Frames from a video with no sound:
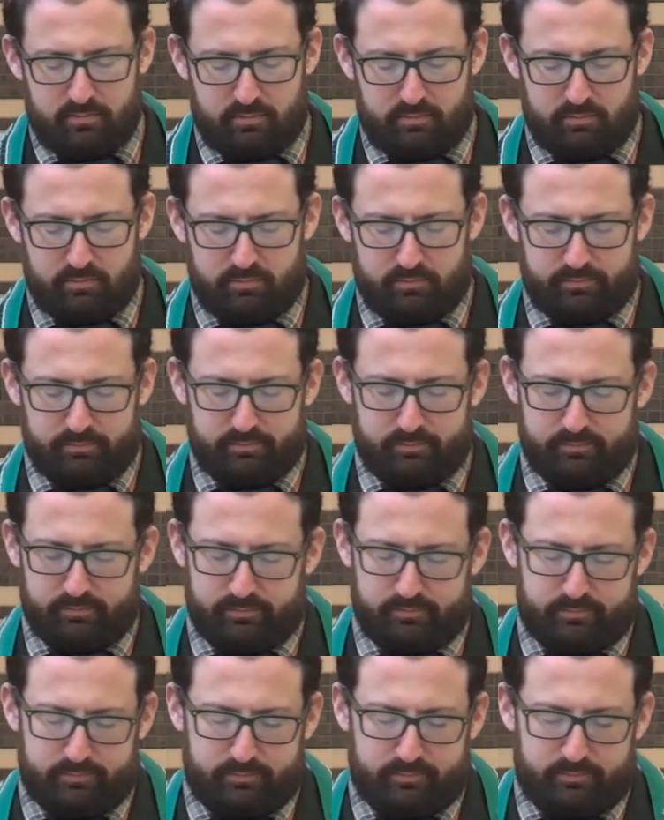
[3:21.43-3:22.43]

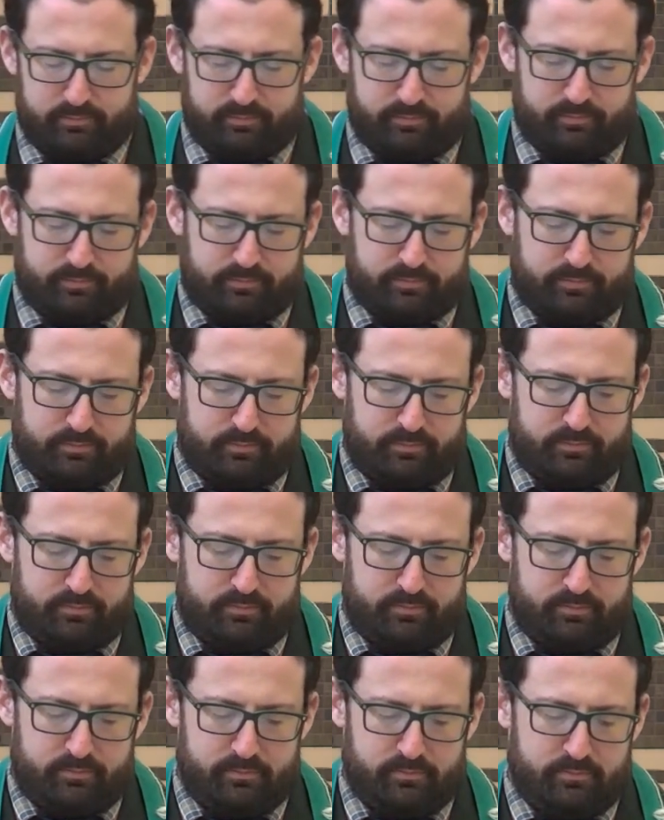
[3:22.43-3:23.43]

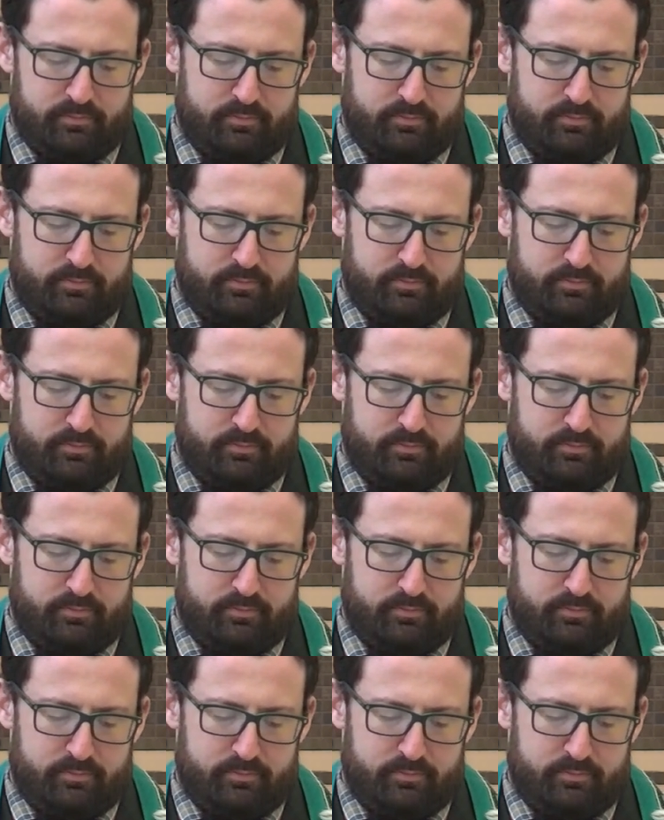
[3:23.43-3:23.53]
(no one is talking)